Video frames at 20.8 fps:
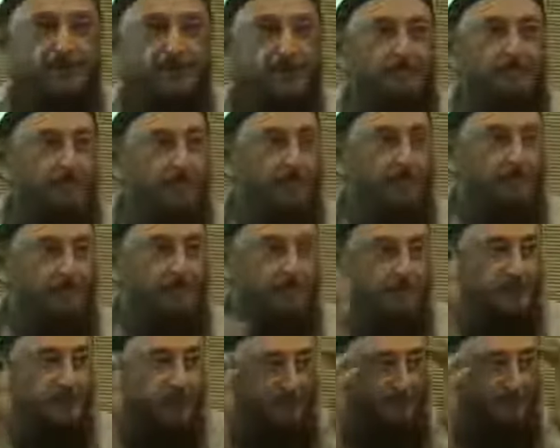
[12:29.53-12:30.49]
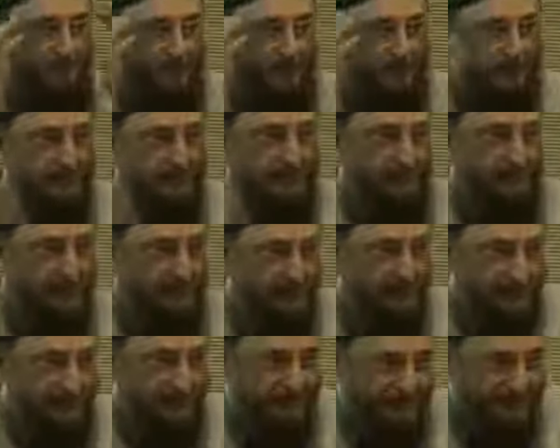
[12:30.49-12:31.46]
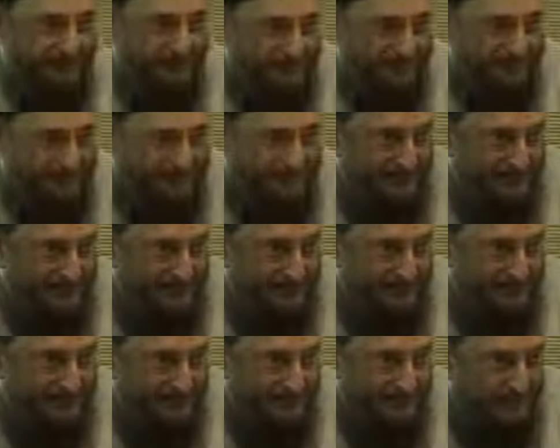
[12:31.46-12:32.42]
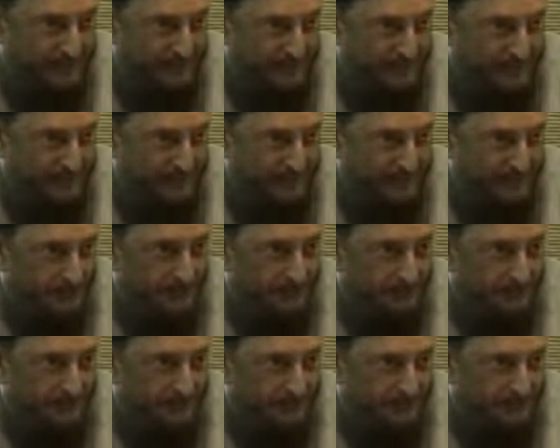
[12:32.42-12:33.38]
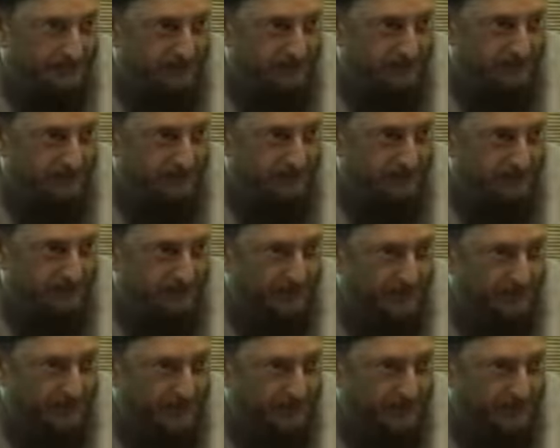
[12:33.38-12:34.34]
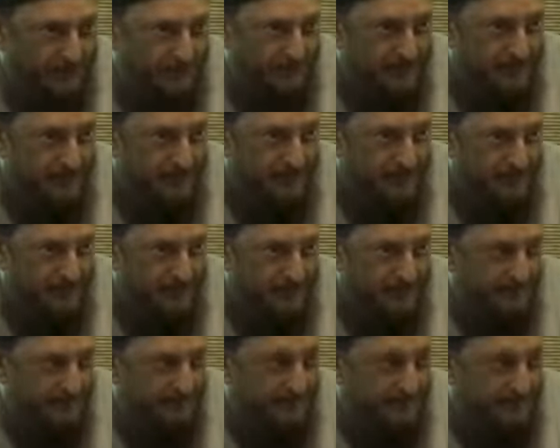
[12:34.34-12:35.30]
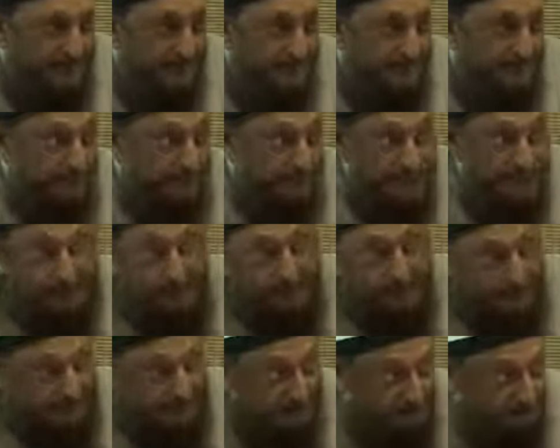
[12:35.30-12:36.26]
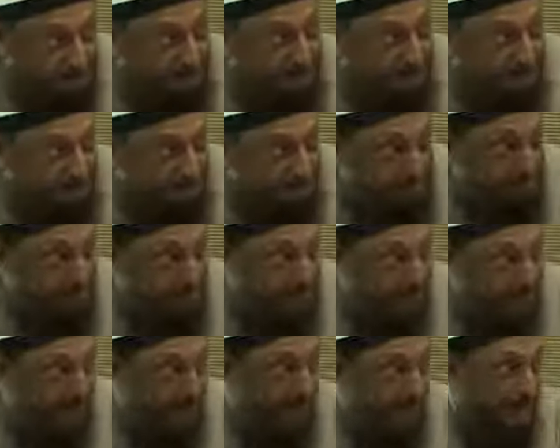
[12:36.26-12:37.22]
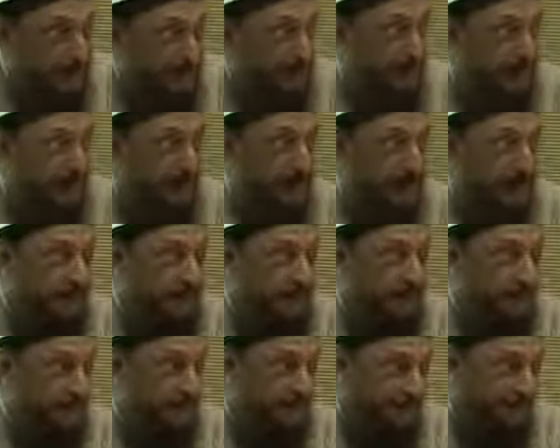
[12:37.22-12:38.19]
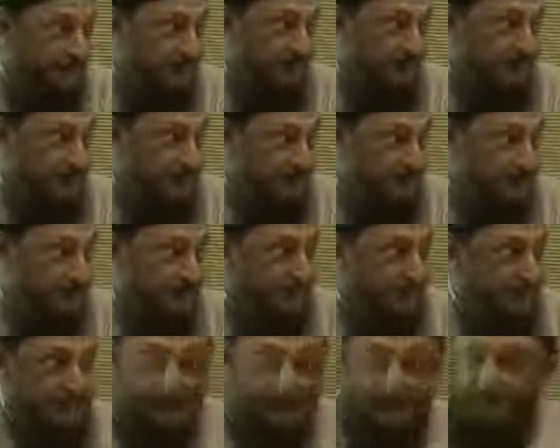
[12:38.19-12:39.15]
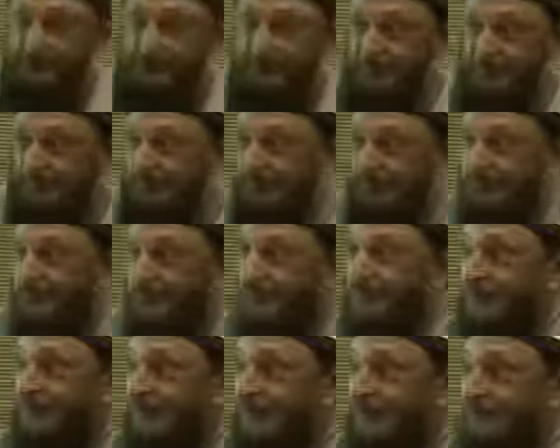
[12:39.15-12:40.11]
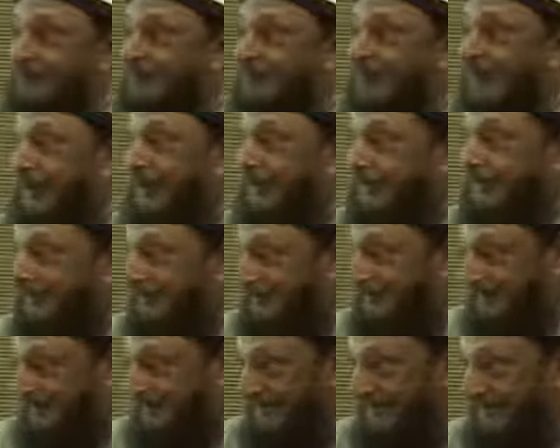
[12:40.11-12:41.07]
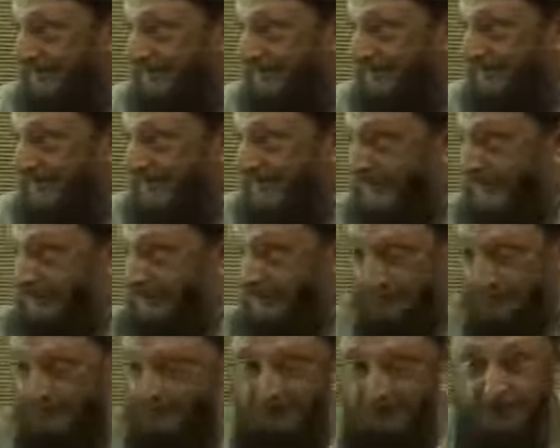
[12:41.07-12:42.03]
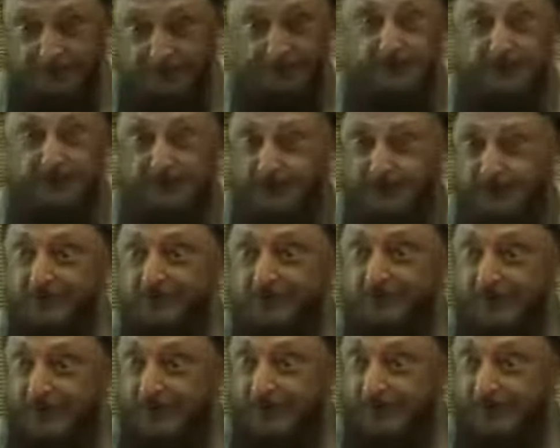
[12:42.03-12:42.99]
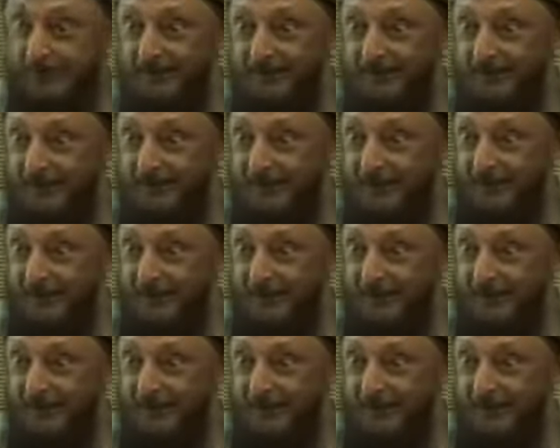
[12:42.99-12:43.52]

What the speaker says: Something more than the cerebral effort. You need something called insight. And our chairman is the one who introduced you to insight. This is the third insight.